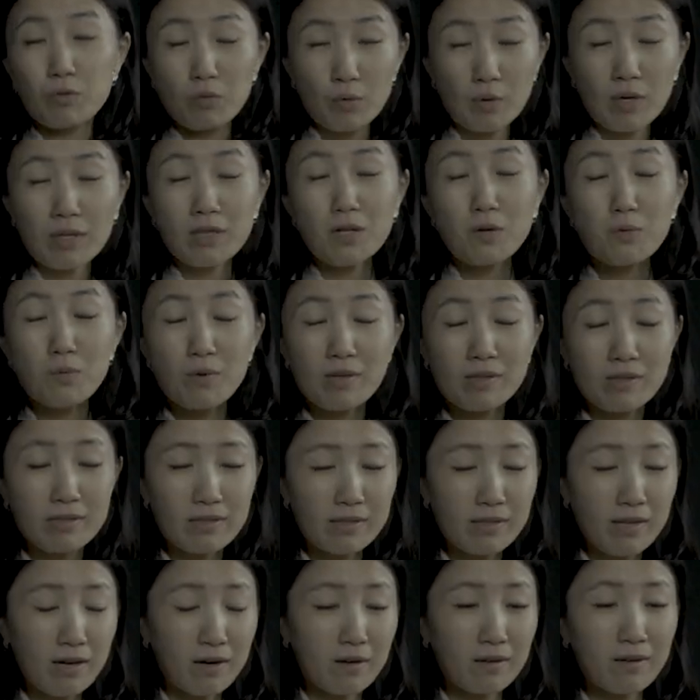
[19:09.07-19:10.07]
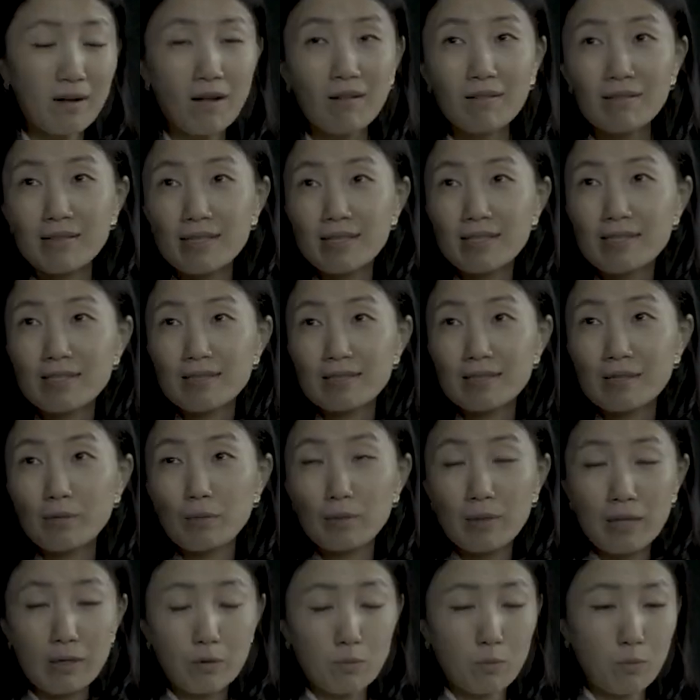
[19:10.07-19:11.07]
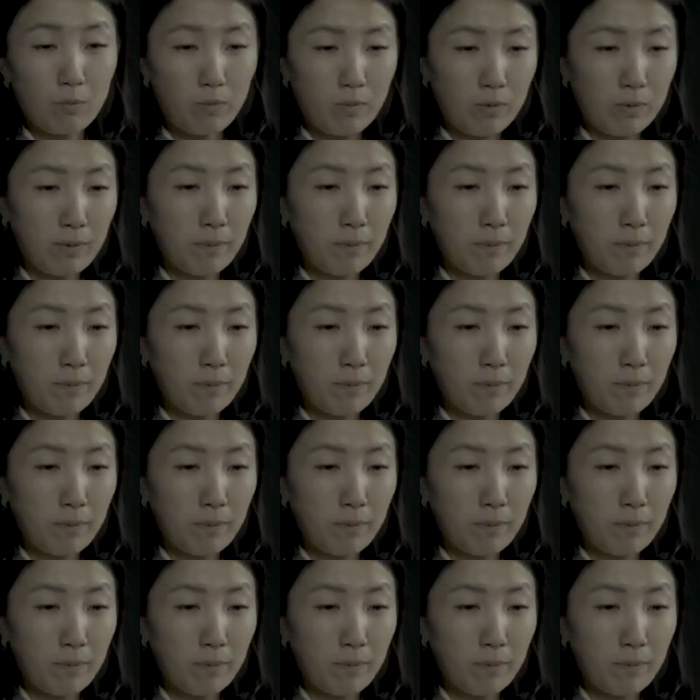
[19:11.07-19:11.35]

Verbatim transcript: together with their colleagues like